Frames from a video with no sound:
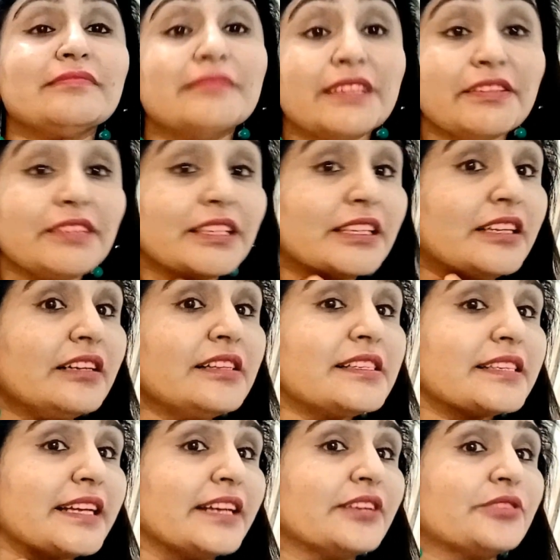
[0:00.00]
Even girls
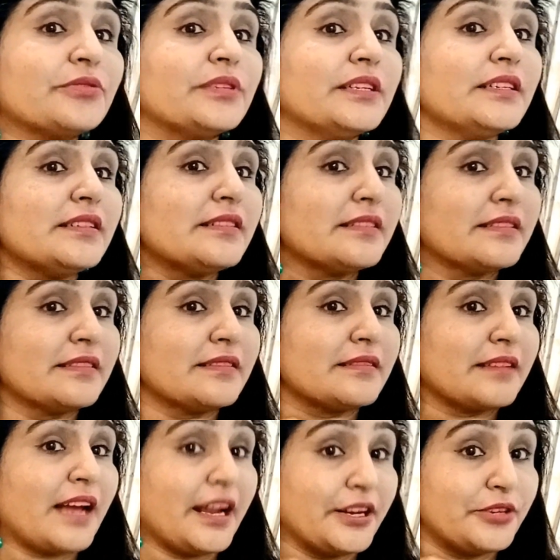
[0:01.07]
can do this.
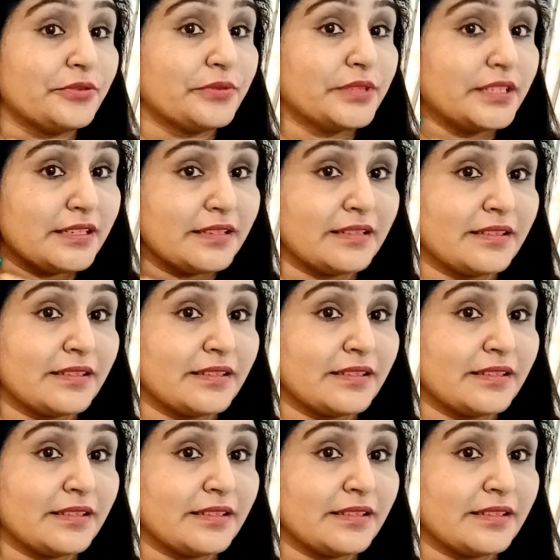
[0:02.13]
I do this.